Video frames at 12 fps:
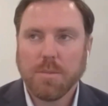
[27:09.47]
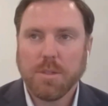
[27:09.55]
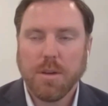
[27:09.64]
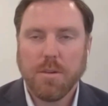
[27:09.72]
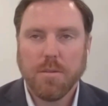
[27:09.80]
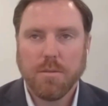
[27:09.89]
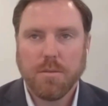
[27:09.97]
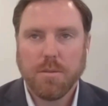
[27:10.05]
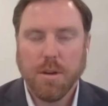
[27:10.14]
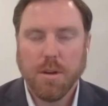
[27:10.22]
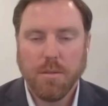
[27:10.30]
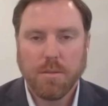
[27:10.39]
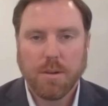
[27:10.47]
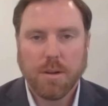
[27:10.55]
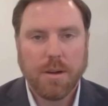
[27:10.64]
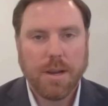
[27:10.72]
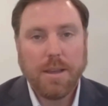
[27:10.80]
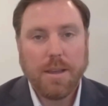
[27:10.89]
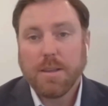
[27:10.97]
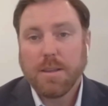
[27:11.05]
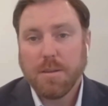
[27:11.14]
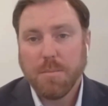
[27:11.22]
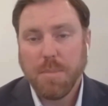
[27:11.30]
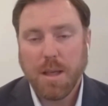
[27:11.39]
So, okay,
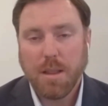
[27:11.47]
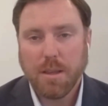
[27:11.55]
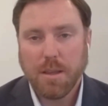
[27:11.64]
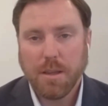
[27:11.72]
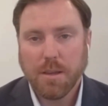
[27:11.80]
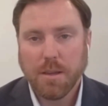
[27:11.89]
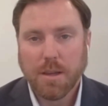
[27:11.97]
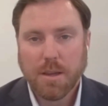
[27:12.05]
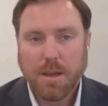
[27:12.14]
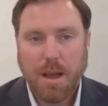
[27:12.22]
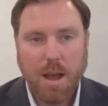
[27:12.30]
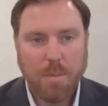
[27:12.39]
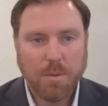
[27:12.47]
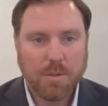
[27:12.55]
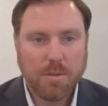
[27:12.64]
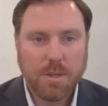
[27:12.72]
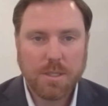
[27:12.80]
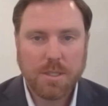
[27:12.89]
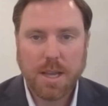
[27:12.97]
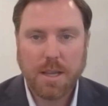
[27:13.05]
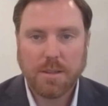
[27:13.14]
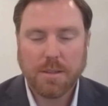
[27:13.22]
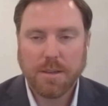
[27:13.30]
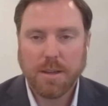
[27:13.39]
compelling opportunity set,